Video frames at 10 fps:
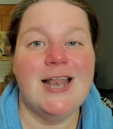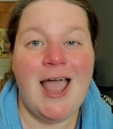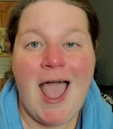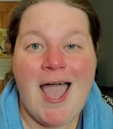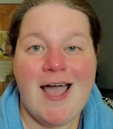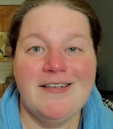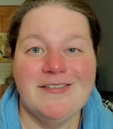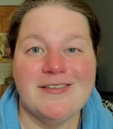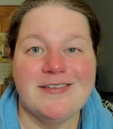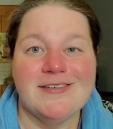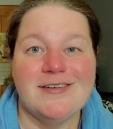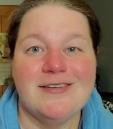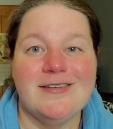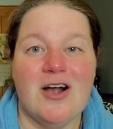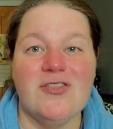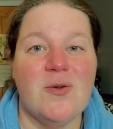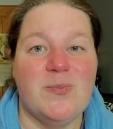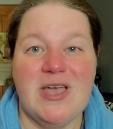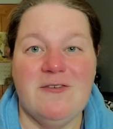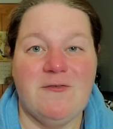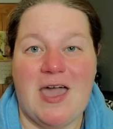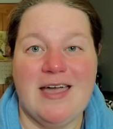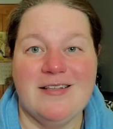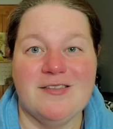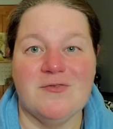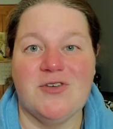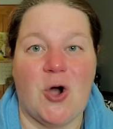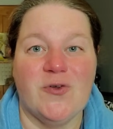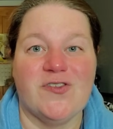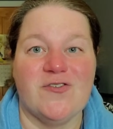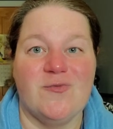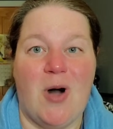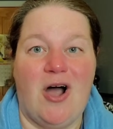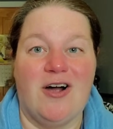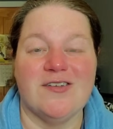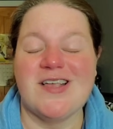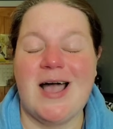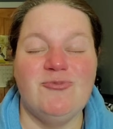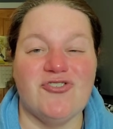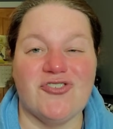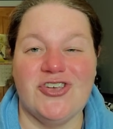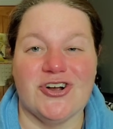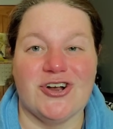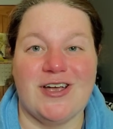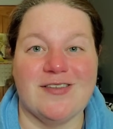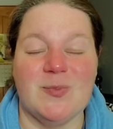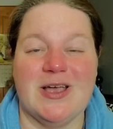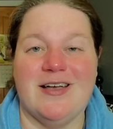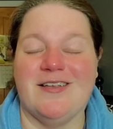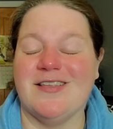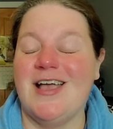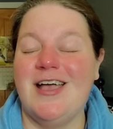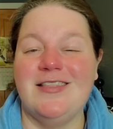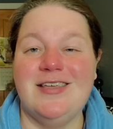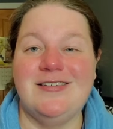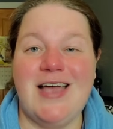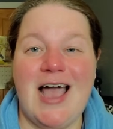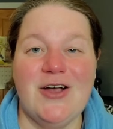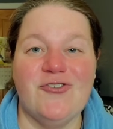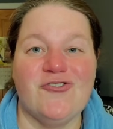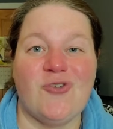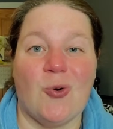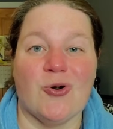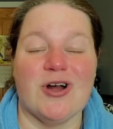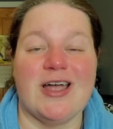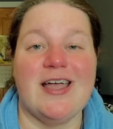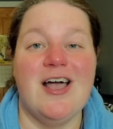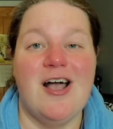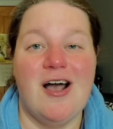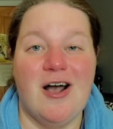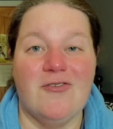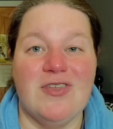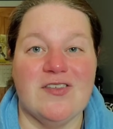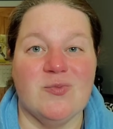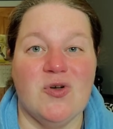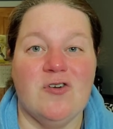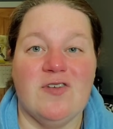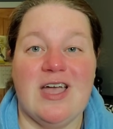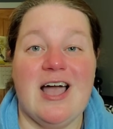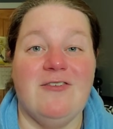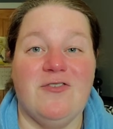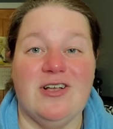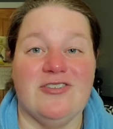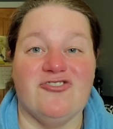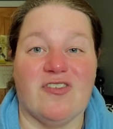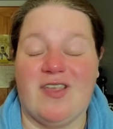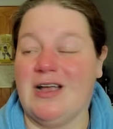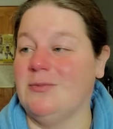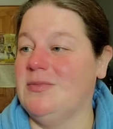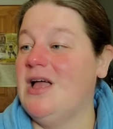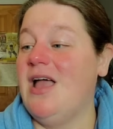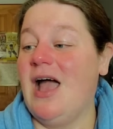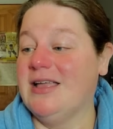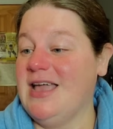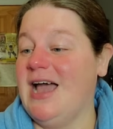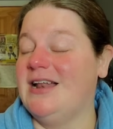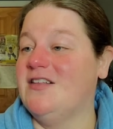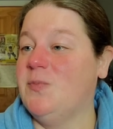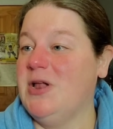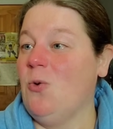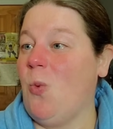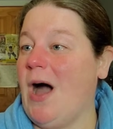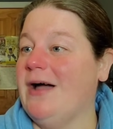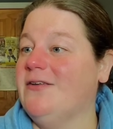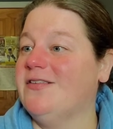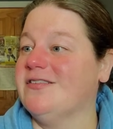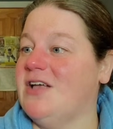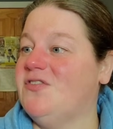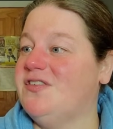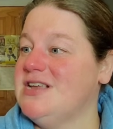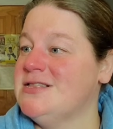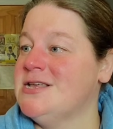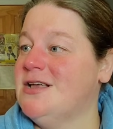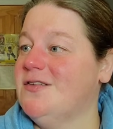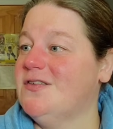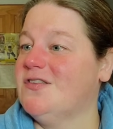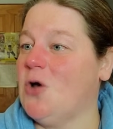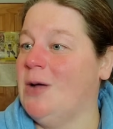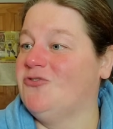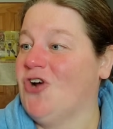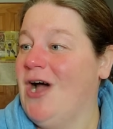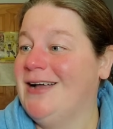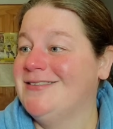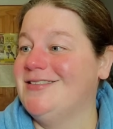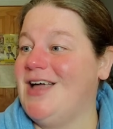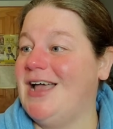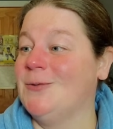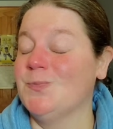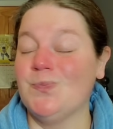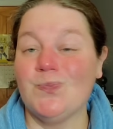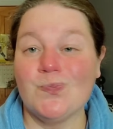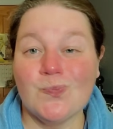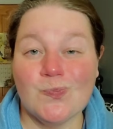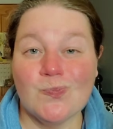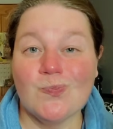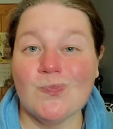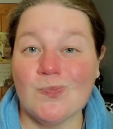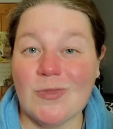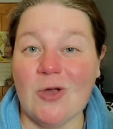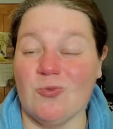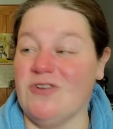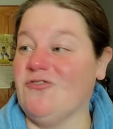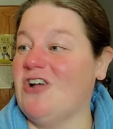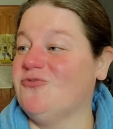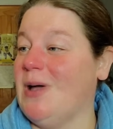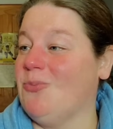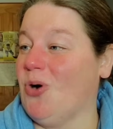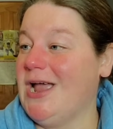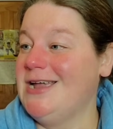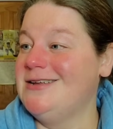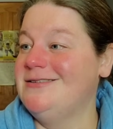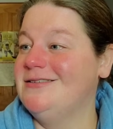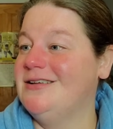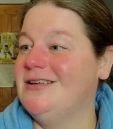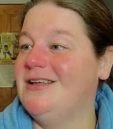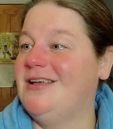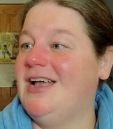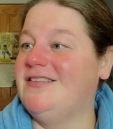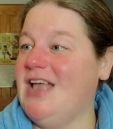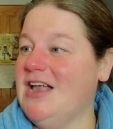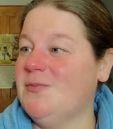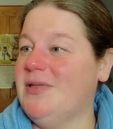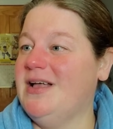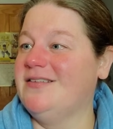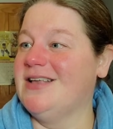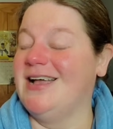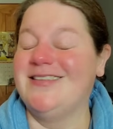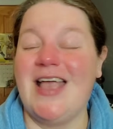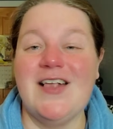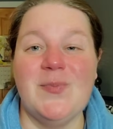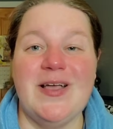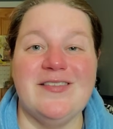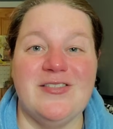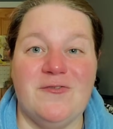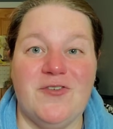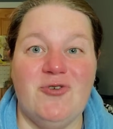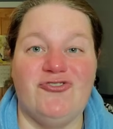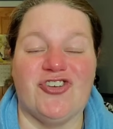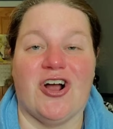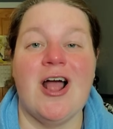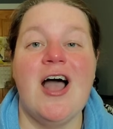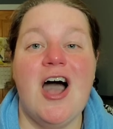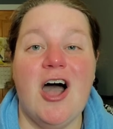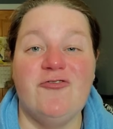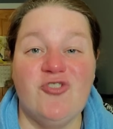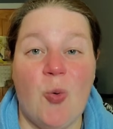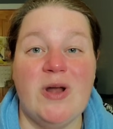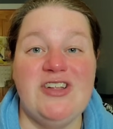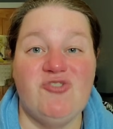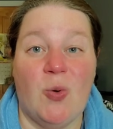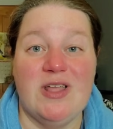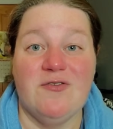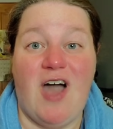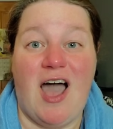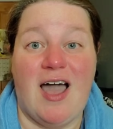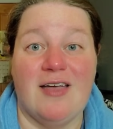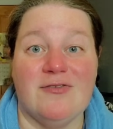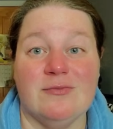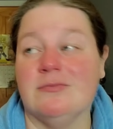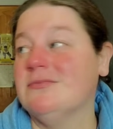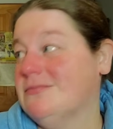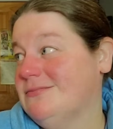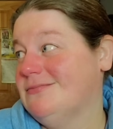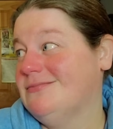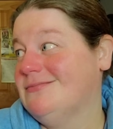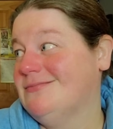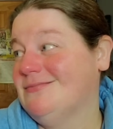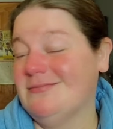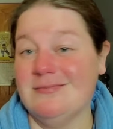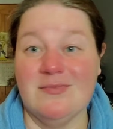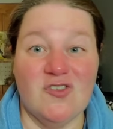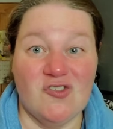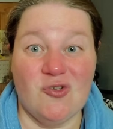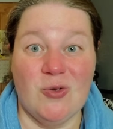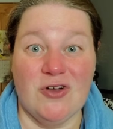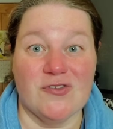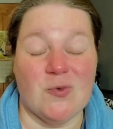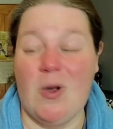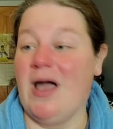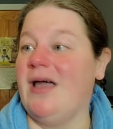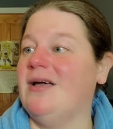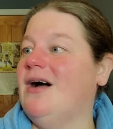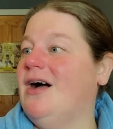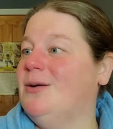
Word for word: Can I ask? Are there big fans of Ghosts of Mars? I'm just curious because the entire story of this movie, I feel is just like, um, again, it's been a while since I've seen this. So I'm trying to like refresh my brain it takes place it takes place in the future of 2025. It's 2 years away.